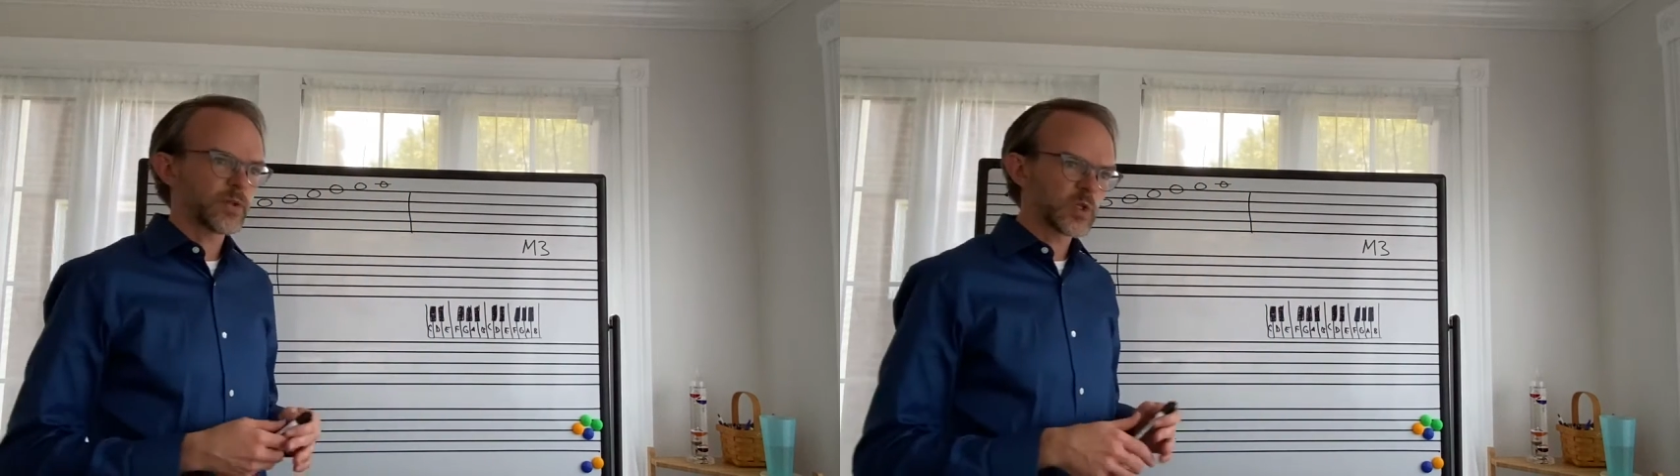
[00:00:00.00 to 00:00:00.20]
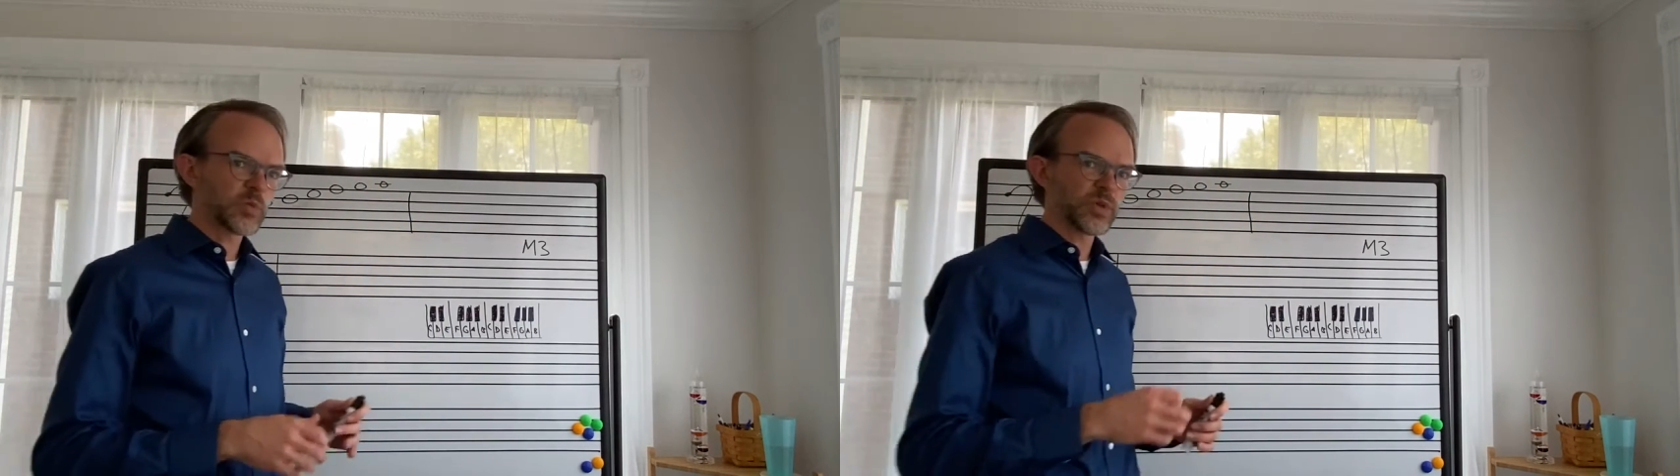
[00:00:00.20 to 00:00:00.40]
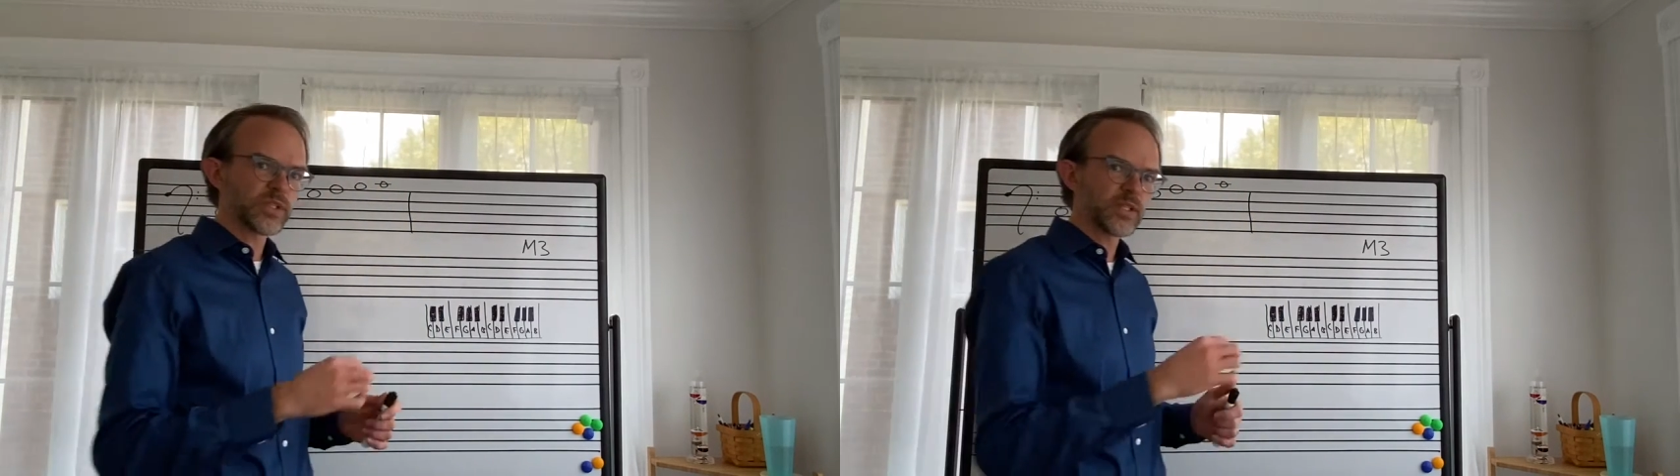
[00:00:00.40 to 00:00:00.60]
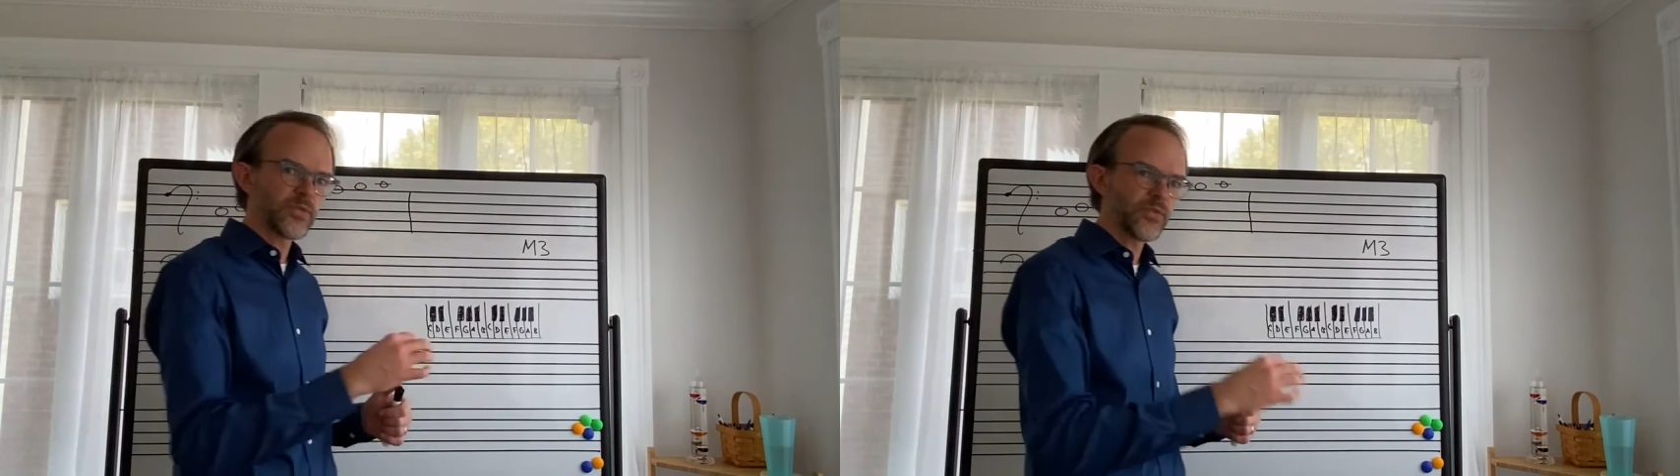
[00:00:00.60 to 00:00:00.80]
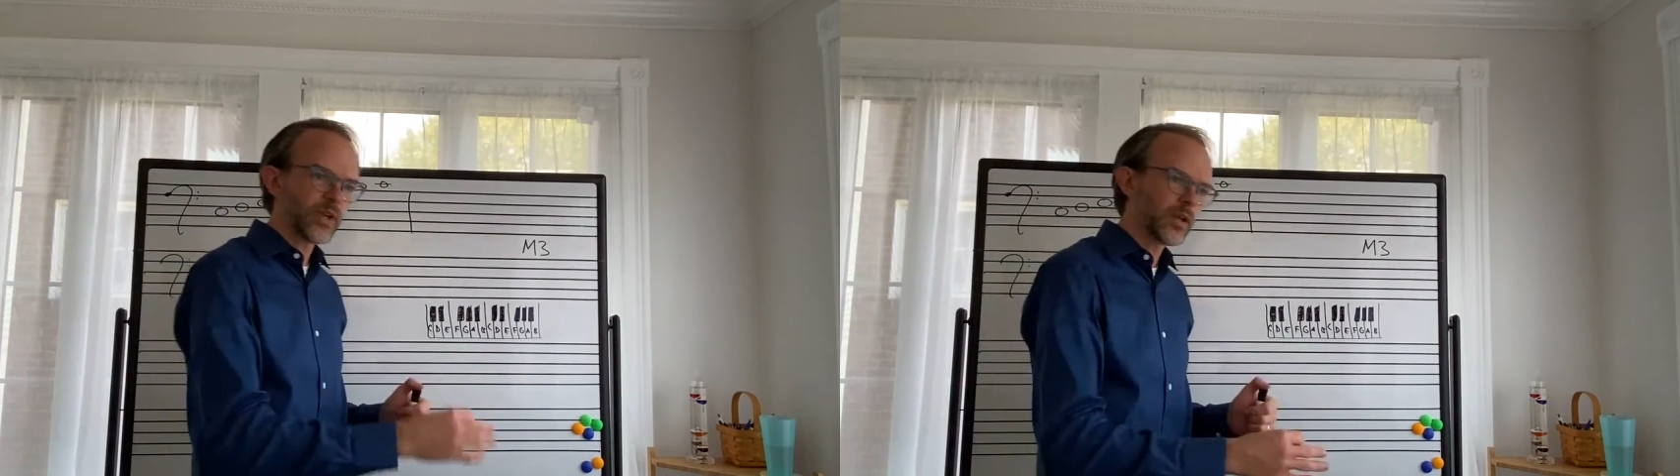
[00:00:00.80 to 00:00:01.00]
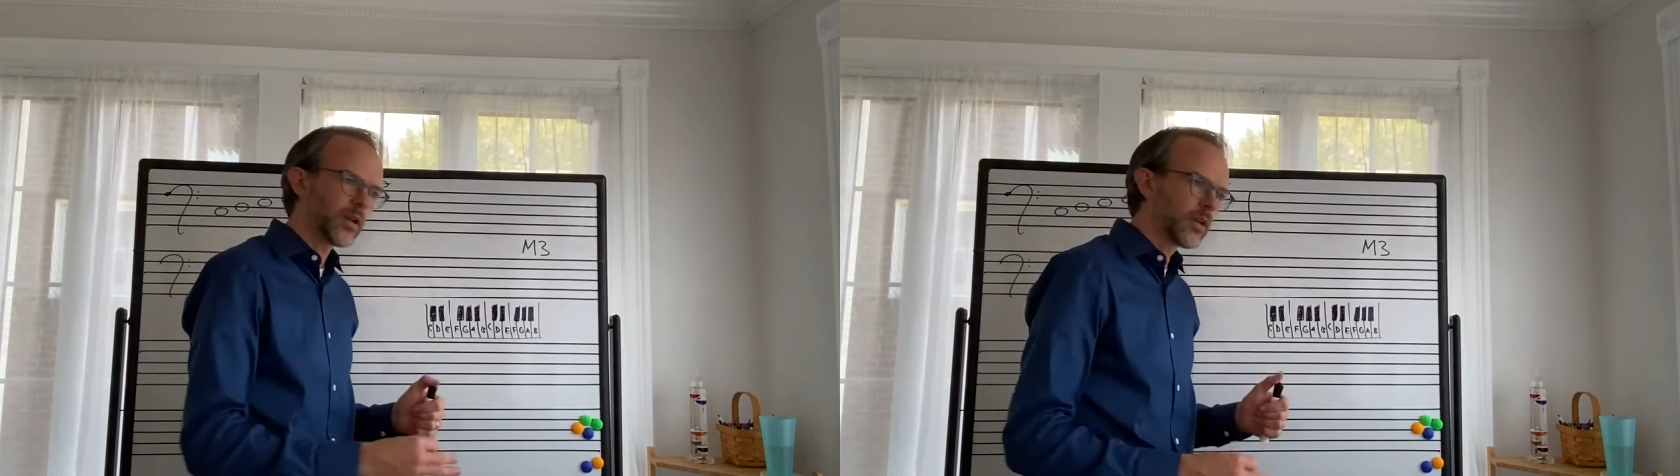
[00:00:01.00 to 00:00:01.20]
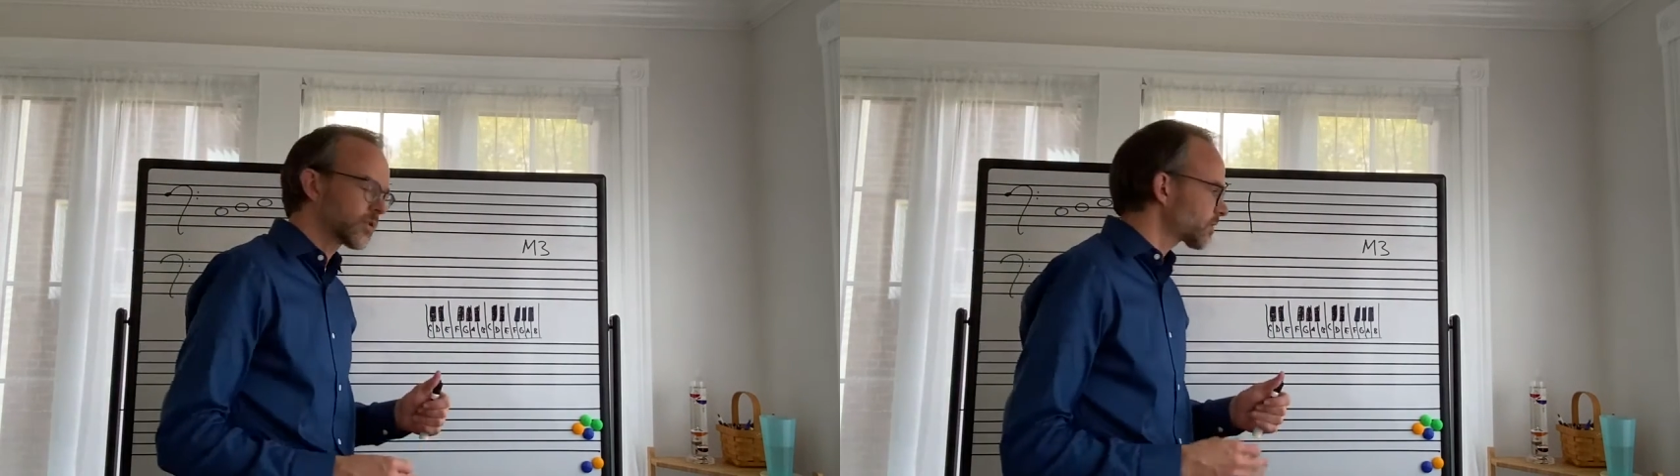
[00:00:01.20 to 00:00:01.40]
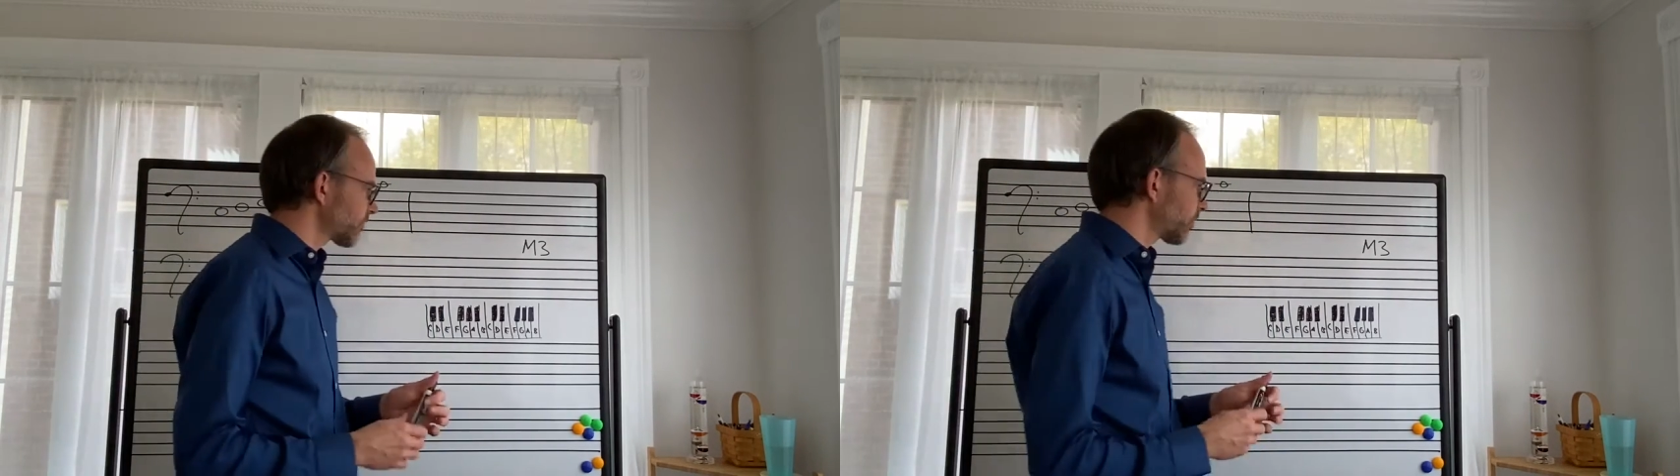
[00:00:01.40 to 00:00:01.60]
specific
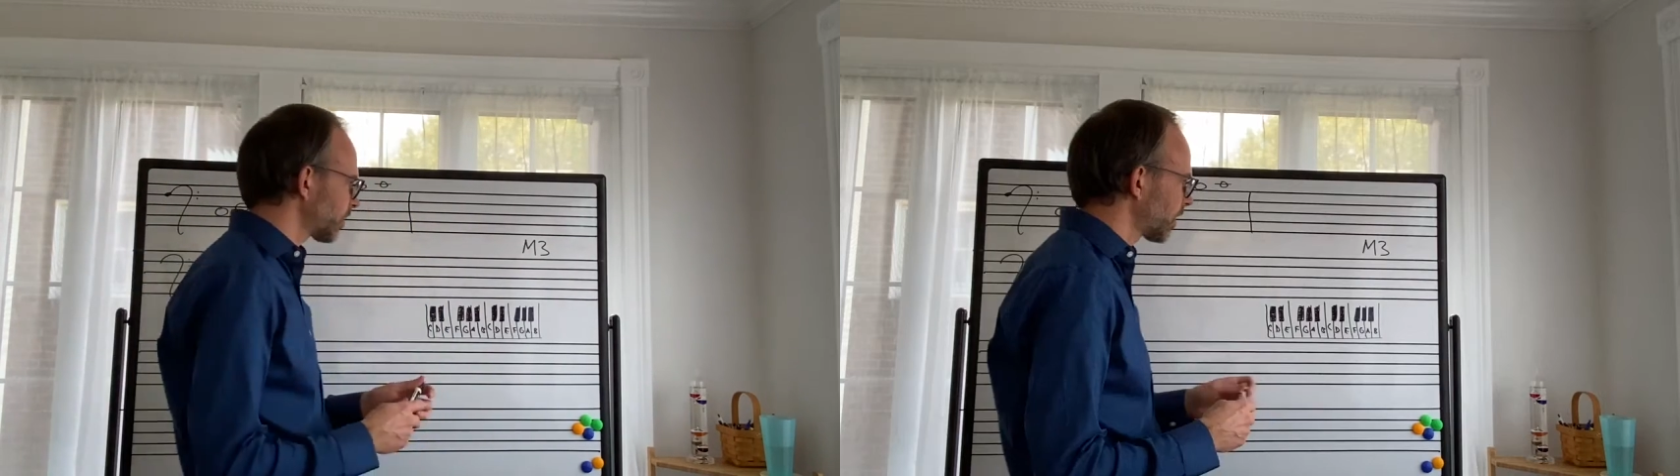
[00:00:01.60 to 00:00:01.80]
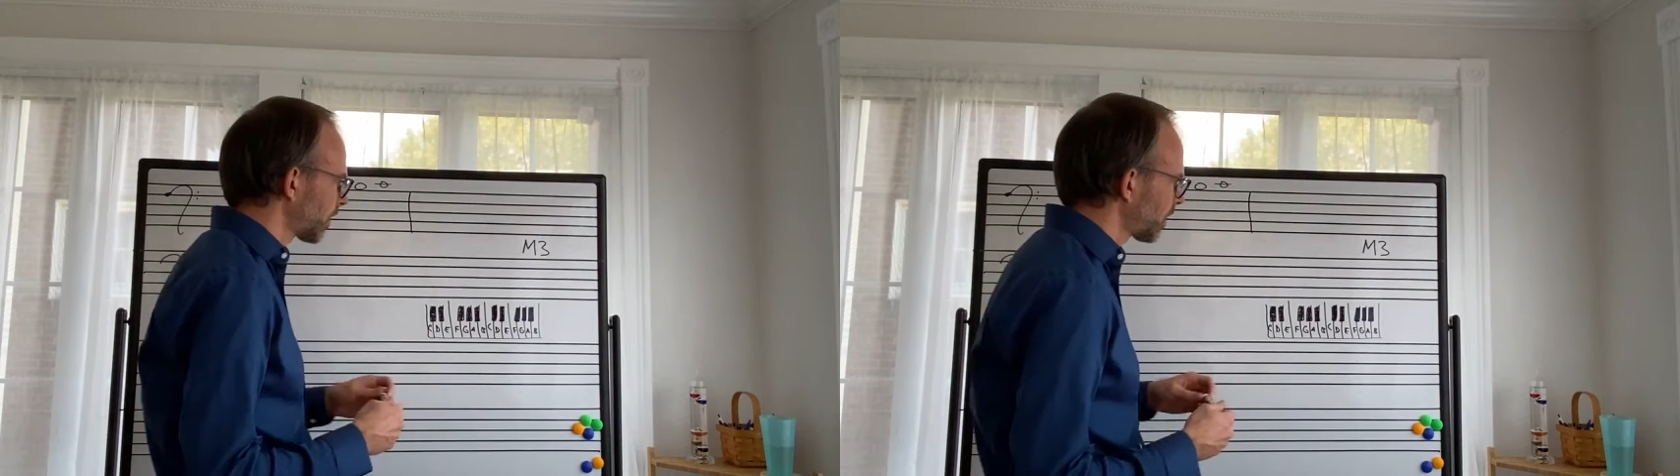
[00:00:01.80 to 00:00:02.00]
interval.